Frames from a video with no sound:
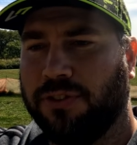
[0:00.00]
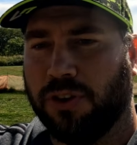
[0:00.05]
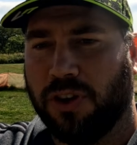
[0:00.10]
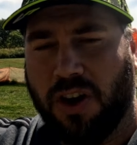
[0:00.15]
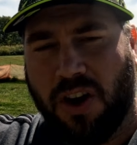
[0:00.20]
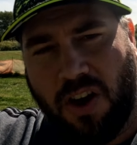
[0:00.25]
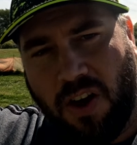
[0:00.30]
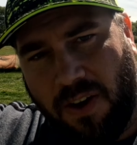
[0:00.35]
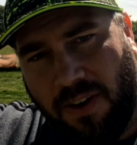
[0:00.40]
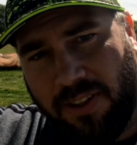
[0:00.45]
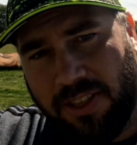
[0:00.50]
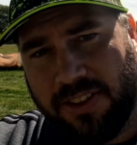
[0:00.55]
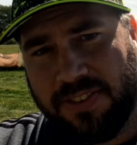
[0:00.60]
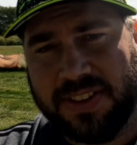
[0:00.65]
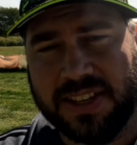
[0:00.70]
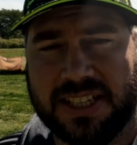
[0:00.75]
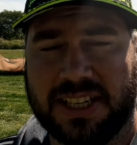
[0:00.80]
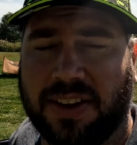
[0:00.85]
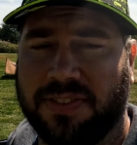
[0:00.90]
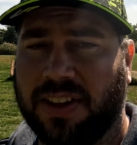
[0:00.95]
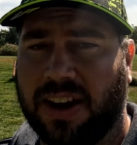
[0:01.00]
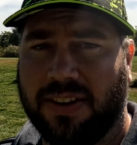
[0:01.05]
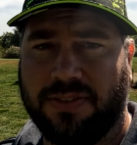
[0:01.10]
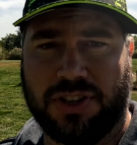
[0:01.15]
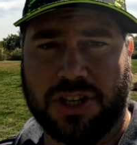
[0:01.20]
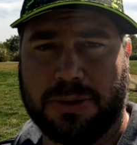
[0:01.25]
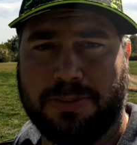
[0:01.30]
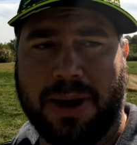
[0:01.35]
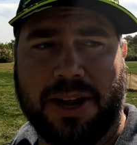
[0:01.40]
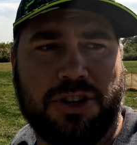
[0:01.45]
for all of the stuff that
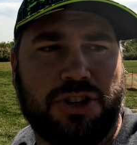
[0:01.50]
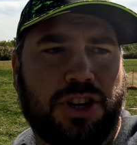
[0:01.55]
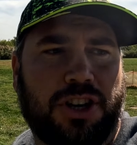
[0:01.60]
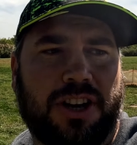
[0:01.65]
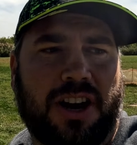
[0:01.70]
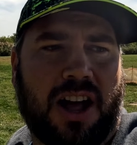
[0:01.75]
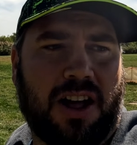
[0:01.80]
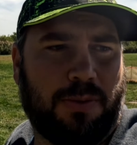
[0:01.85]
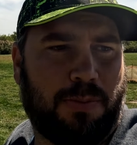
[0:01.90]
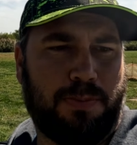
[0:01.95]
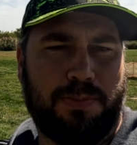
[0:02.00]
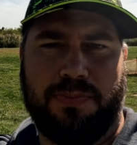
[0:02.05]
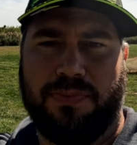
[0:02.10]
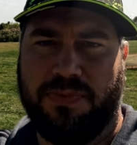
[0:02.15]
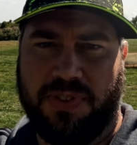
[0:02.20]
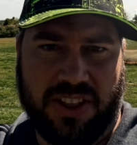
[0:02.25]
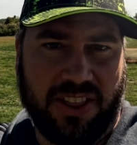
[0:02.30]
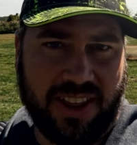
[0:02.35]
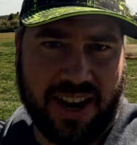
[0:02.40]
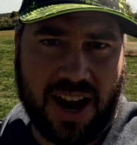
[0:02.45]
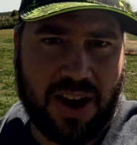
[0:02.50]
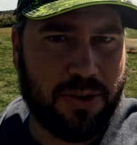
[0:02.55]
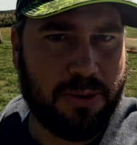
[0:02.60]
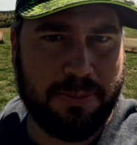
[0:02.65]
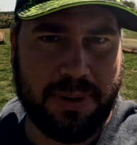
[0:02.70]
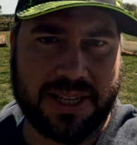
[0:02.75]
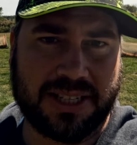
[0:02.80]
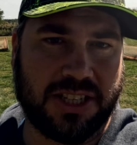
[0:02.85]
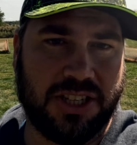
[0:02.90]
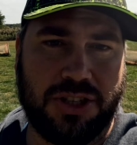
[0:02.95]
I've just mentioned, I'll fill it out
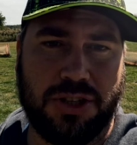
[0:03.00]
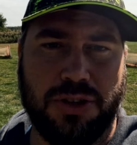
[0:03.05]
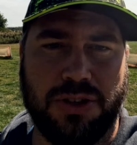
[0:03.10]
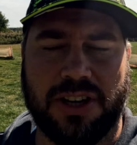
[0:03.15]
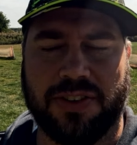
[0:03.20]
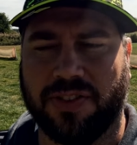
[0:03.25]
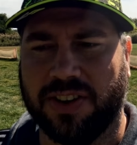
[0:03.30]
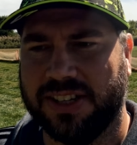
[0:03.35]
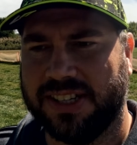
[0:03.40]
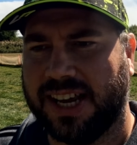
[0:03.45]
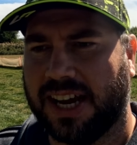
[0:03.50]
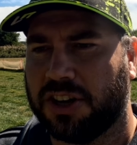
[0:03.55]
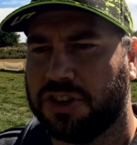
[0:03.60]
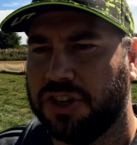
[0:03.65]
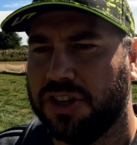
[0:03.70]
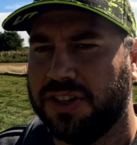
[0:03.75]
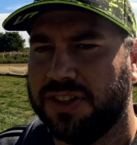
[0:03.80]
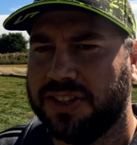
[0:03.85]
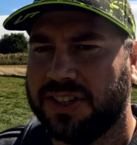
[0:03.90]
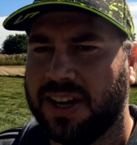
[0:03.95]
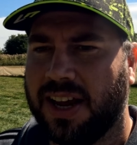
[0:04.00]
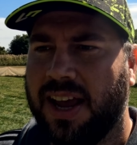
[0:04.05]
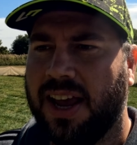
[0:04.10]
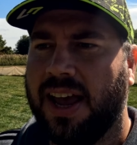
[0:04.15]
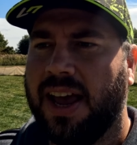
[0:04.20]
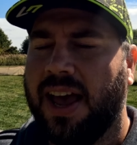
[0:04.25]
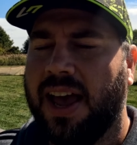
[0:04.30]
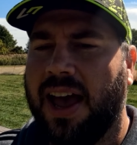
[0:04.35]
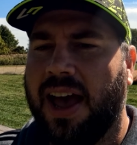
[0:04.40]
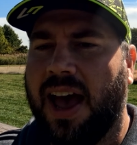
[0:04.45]
in basically two different sections,
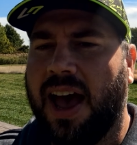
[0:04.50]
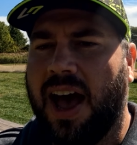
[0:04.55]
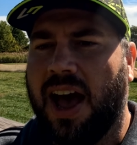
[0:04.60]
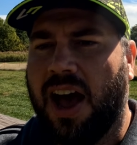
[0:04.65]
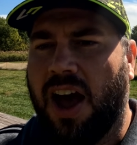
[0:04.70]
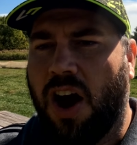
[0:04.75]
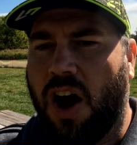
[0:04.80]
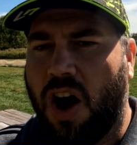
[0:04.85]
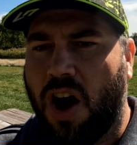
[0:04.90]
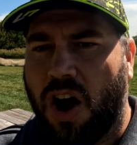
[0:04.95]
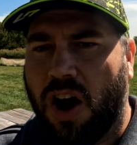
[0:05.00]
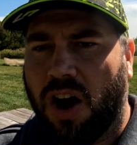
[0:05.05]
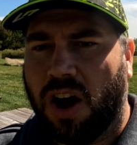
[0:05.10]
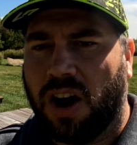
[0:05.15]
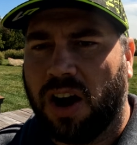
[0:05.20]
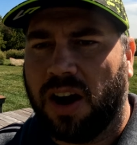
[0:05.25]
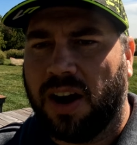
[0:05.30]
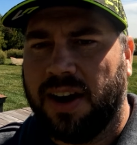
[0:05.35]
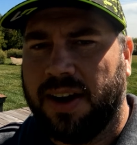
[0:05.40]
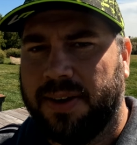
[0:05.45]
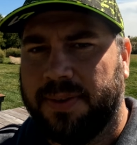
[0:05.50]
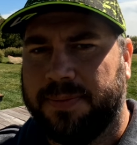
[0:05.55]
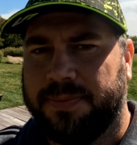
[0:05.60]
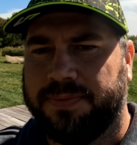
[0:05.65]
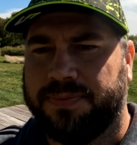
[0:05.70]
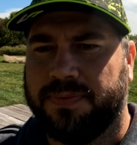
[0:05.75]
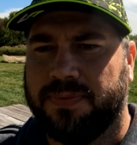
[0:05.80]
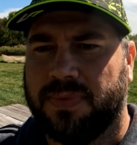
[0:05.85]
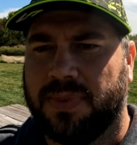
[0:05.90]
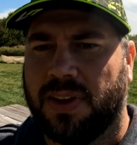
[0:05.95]
are
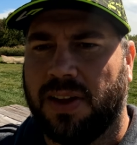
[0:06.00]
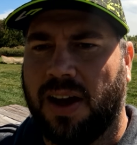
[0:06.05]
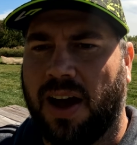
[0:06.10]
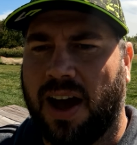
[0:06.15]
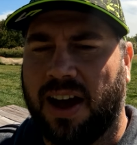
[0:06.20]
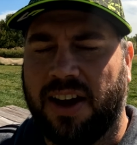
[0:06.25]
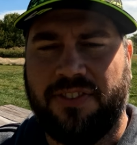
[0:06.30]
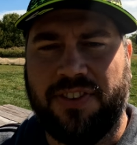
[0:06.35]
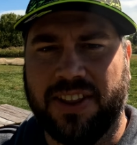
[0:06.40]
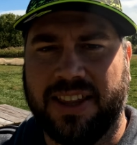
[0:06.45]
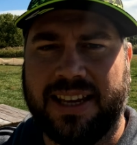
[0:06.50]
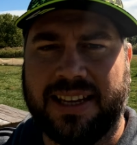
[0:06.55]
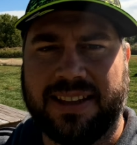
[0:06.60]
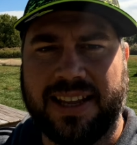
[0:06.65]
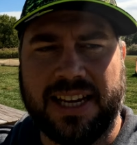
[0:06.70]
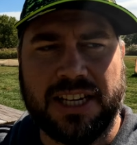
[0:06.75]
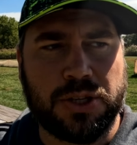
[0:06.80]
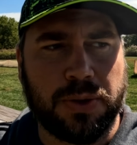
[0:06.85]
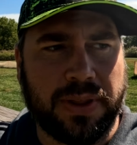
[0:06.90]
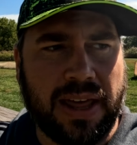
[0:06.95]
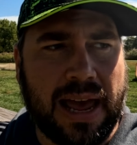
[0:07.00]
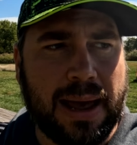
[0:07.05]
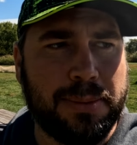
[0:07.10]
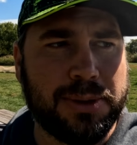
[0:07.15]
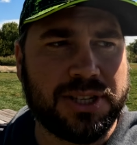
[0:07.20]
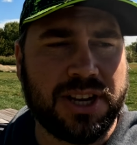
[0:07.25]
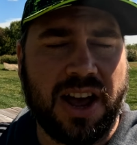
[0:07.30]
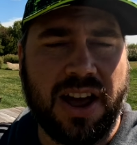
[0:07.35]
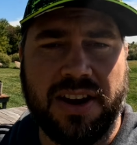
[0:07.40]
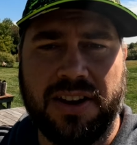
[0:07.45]
uh, affiliate links with
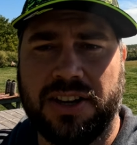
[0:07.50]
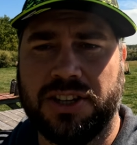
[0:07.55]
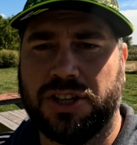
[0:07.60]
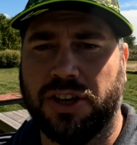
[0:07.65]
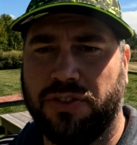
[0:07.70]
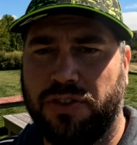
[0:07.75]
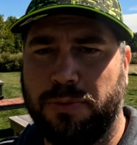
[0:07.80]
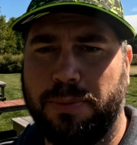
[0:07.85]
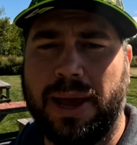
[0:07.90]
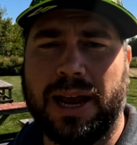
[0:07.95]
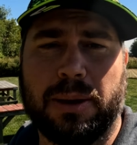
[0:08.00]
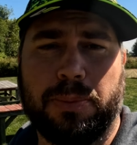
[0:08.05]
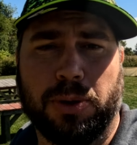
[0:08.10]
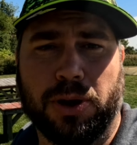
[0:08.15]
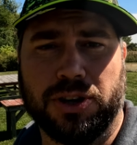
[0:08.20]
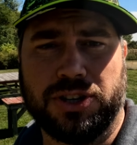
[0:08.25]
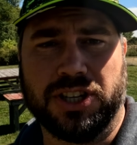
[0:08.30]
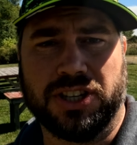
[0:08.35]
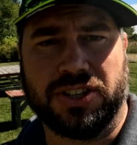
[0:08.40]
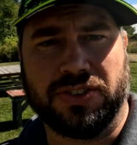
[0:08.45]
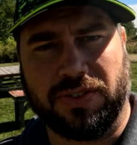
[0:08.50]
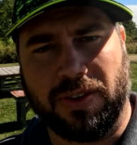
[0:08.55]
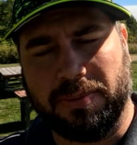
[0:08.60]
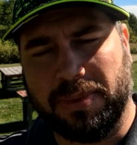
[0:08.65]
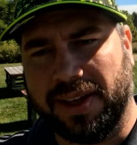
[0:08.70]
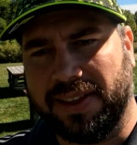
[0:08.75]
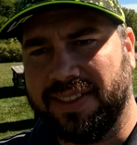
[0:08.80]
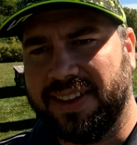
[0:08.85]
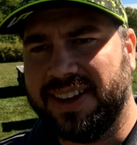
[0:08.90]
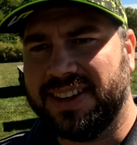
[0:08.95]
Amazon. So if you make a purchase
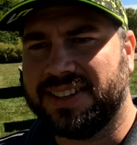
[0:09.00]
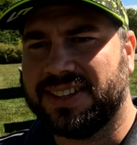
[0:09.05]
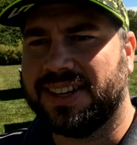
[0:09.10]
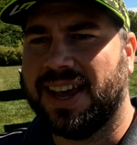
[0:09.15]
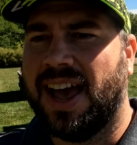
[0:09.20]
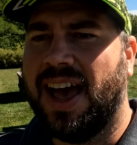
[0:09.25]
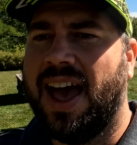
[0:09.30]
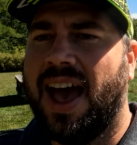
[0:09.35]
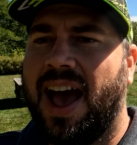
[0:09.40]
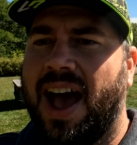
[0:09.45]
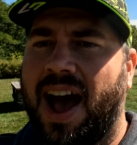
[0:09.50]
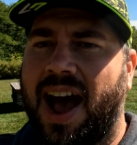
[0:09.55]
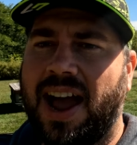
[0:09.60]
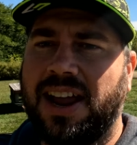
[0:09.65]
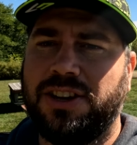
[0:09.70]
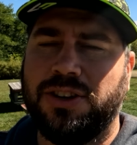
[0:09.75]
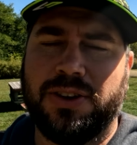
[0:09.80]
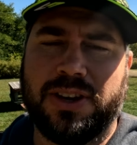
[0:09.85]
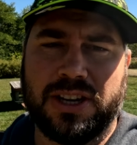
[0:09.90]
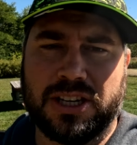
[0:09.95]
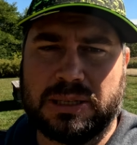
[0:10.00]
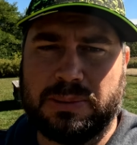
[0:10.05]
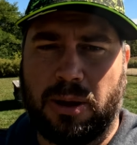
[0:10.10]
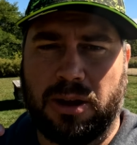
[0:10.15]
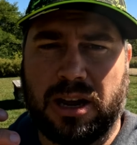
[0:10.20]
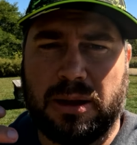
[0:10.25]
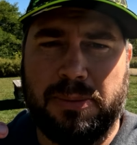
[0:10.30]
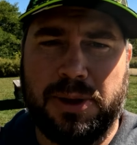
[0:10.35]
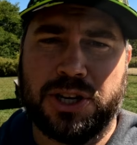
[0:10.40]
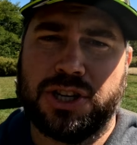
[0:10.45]
from that list, I do get a
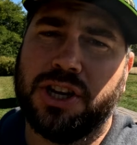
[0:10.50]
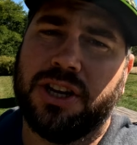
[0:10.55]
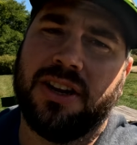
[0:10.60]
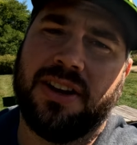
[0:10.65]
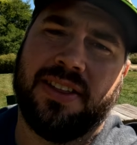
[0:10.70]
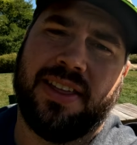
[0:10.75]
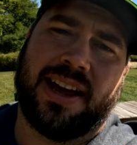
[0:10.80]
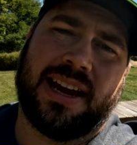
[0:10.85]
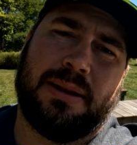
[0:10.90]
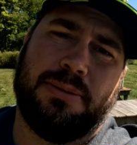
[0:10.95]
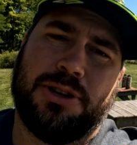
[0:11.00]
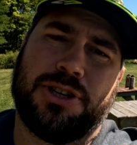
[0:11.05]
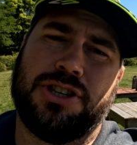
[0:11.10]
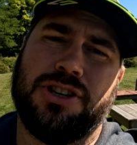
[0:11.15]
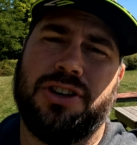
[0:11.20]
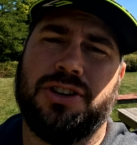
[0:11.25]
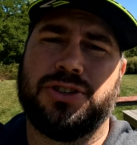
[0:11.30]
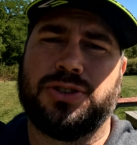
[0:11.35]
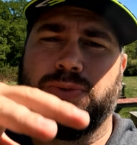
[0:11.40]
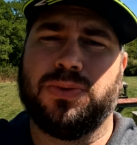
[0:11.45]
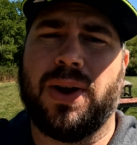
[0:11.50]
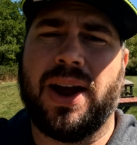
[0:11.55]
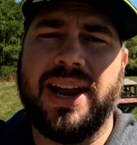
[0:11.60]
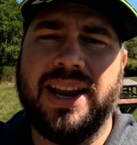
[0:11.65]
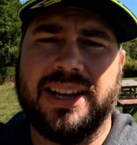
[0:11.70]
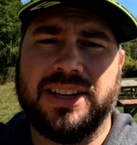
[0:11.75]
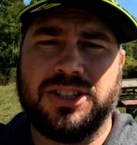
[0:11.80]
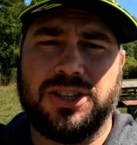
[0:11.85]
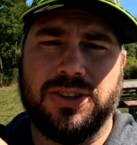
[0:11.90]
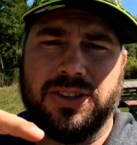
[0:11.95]
small commission. That commission goes
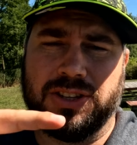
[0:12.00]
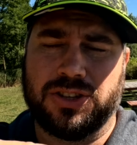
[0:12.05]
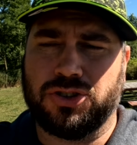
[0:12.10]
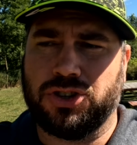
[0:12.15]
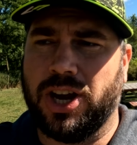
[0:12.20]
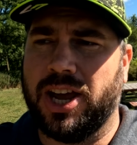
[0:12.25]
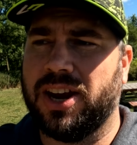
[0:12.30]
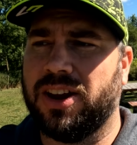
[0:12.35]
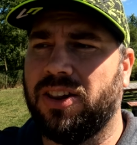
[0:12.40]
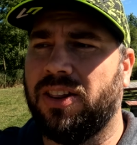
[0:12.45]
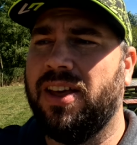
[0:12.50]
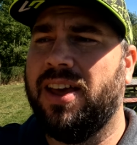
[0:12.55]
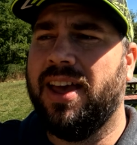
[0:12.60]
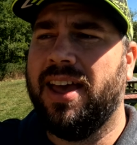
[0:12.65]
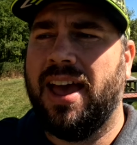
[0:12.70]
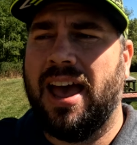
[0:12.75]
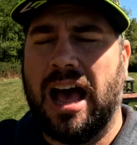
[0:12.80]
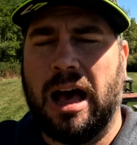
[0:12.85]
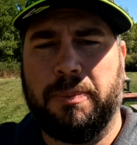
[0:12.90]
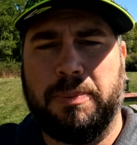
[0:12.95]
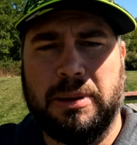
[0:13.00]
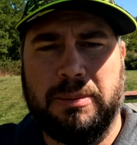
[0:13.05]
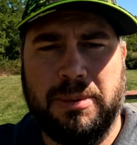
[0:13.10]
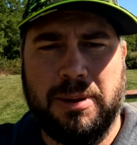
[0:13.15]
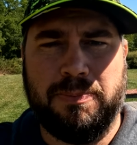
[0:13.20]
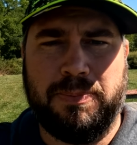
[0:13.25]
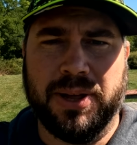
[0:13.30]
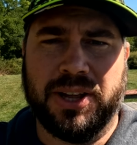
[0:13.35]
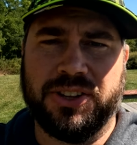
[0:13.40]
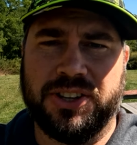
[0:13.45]
right into this channel, helping
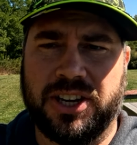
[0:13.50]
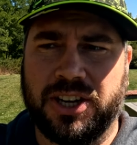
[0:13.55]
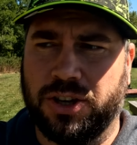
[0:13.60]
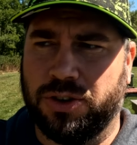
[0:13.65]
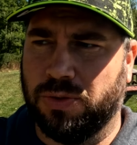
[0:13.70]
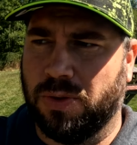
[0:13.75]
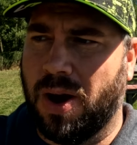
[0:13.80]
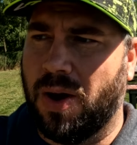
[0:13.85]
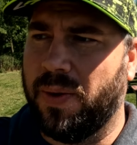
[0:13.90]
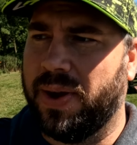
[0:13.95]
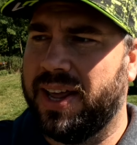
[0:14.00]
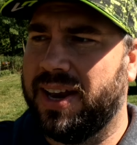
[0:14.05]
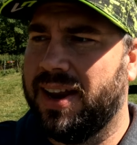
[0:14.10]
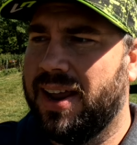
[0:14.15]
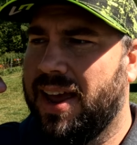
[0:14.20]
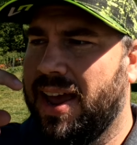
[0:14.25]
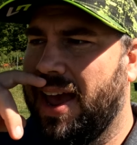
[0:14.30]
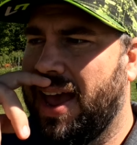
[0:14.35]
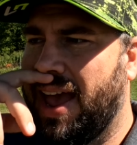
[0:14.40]
me build it, grow it,